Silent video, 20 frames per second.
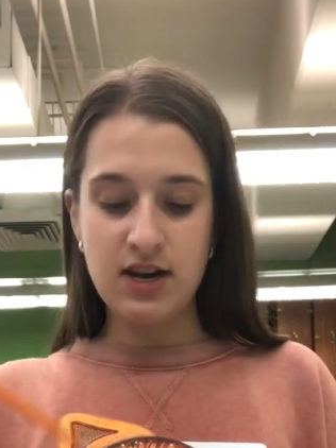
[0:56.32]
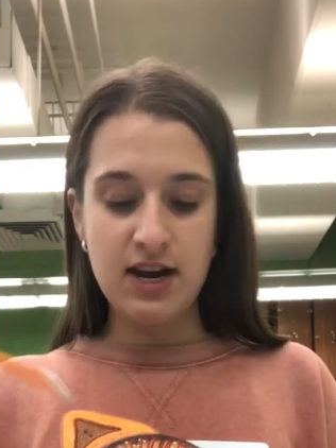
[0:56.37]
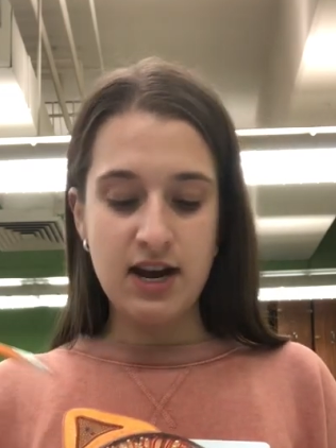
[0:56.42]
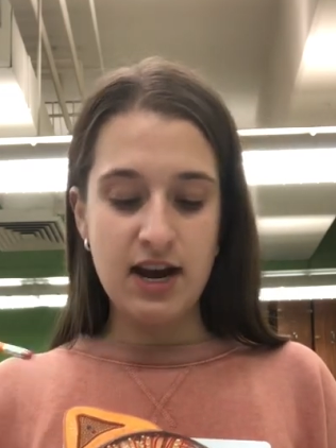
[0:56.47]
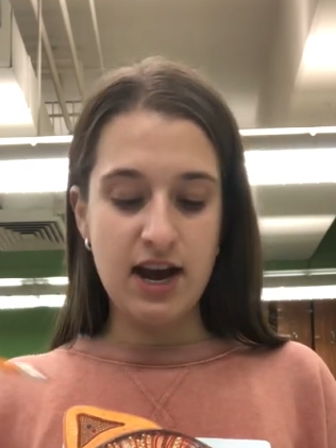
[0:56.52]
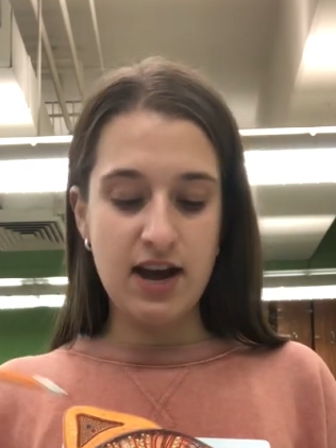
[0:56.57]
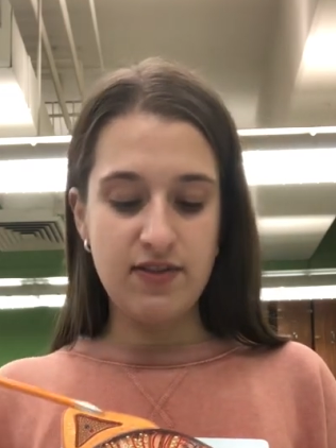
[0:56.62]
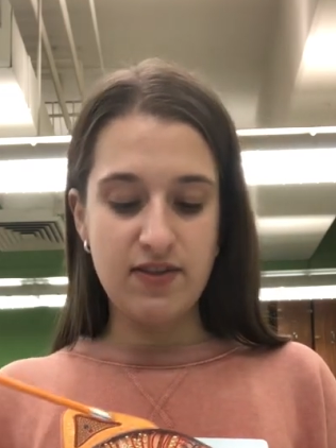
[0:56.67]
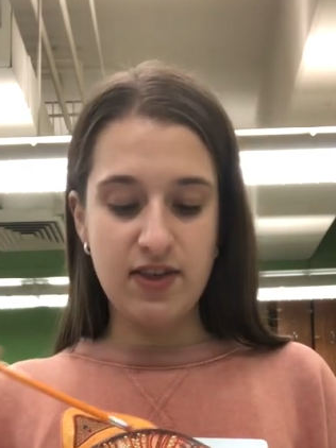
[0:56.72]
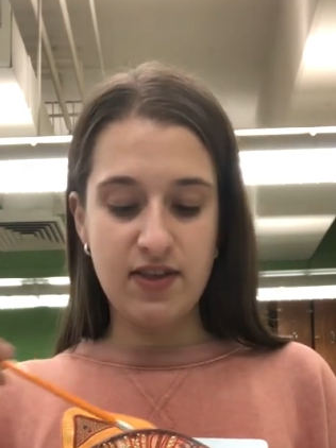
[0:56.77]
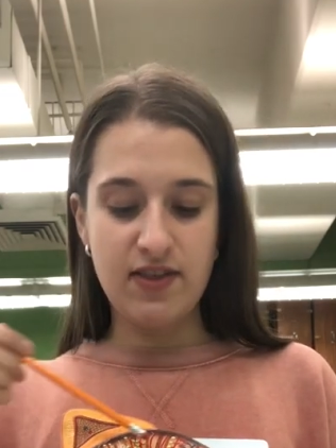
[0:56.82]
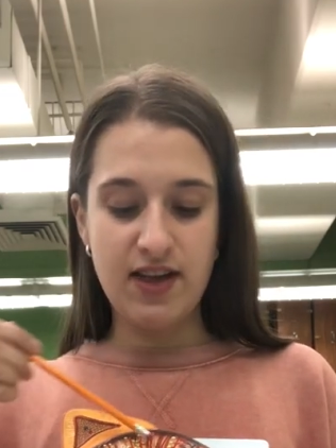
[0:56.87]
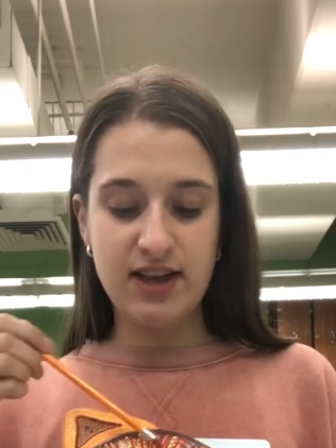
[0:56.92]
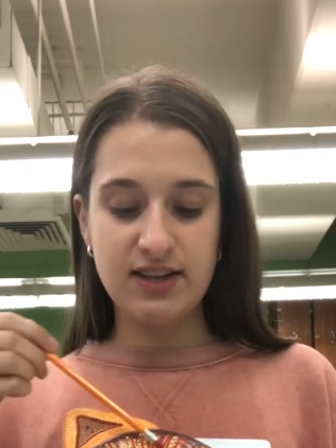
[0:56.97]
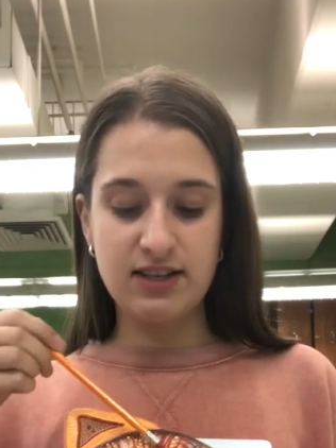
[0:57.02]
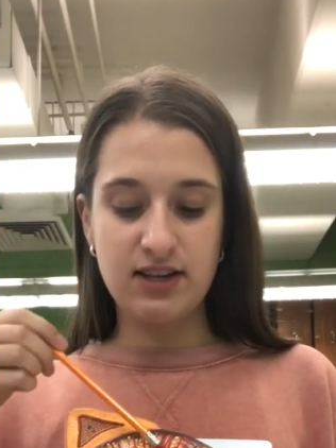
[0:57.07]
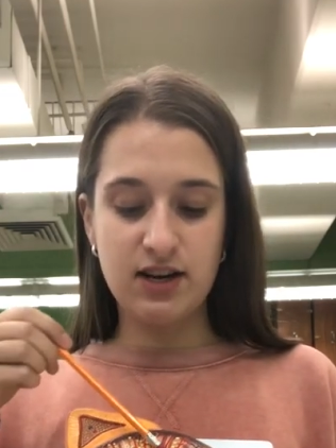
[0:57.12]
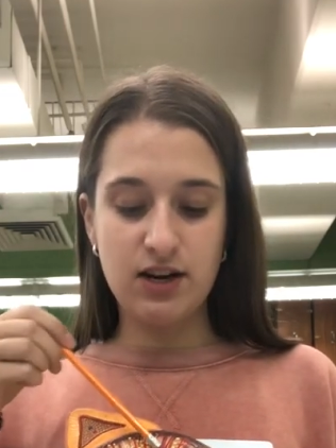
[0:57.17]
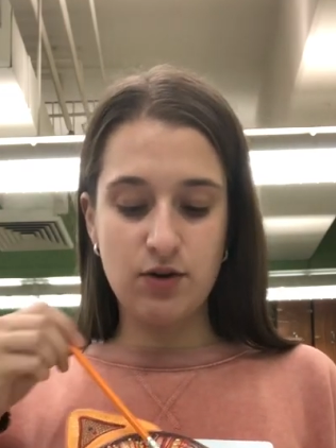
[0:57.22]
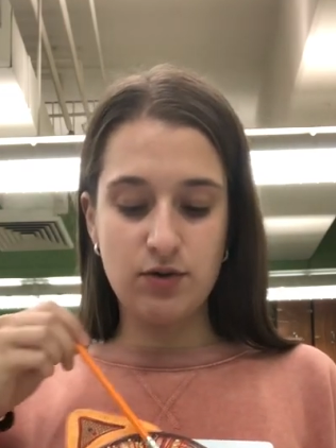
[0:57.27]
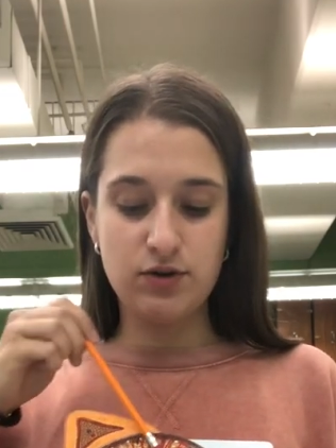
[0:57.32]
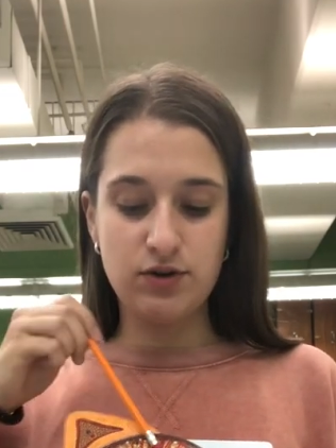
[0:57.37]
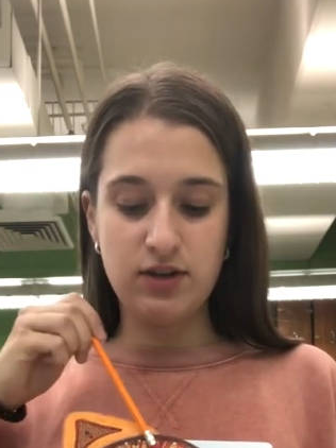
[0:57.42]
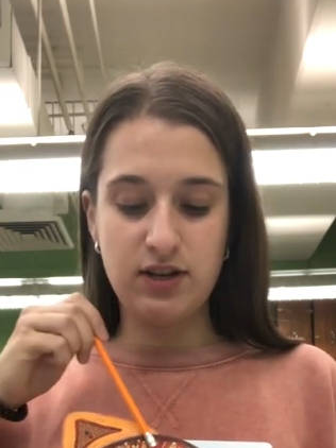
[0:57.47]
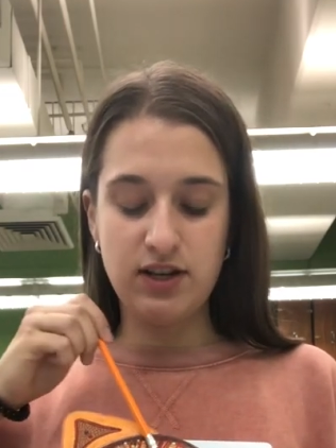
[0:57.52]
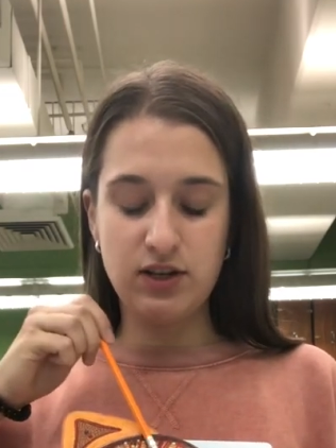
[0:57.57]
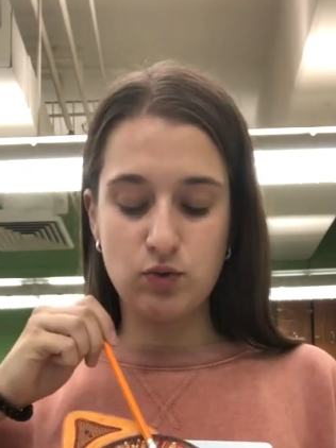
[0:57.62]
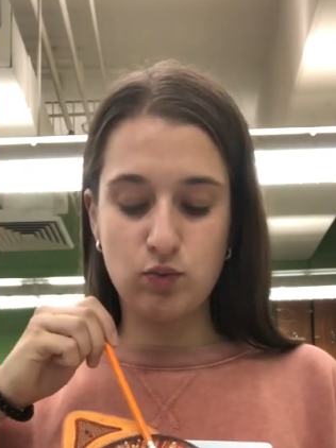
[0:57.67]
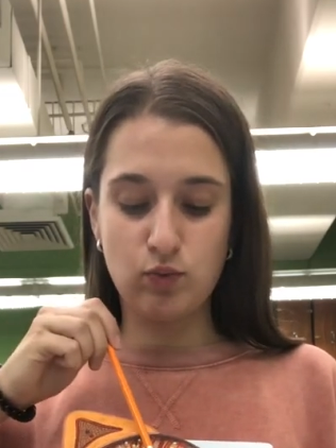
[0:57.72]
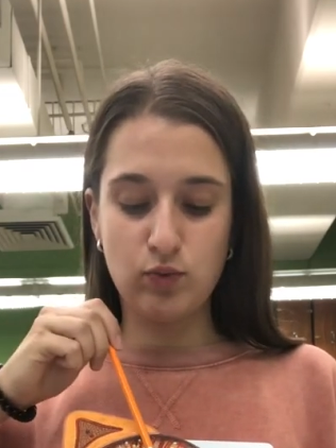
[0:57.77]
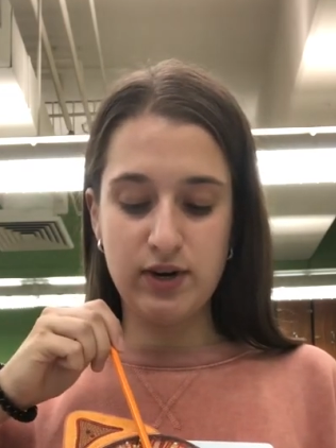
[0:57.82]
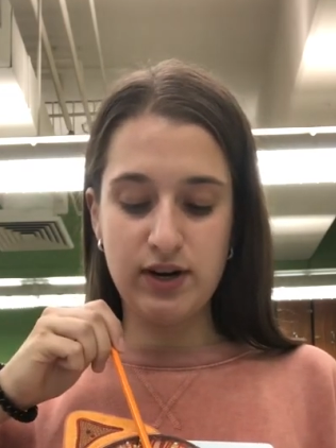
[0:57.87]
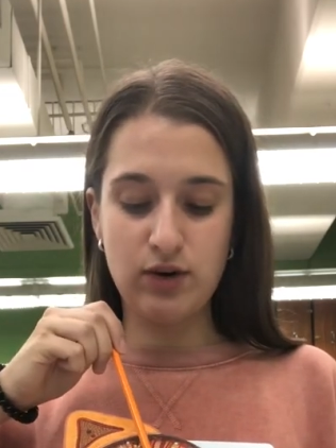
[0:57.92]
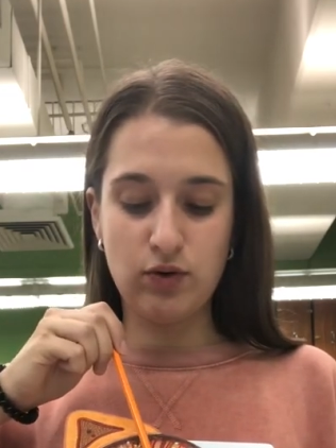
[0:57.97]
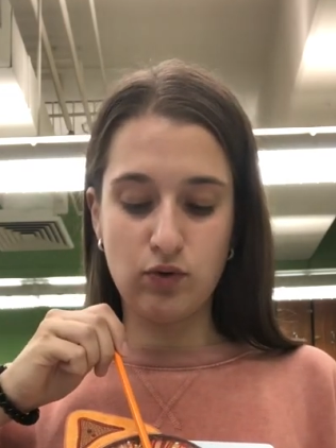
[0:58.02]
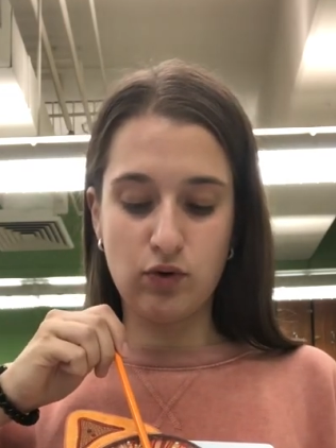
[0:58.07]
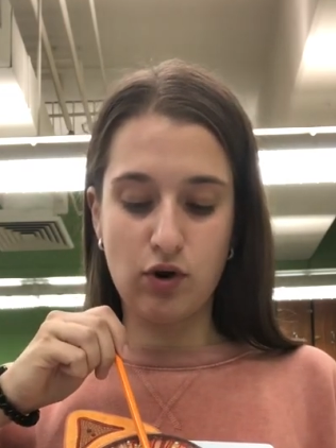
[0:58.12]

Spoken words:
And then that's going to go into these renal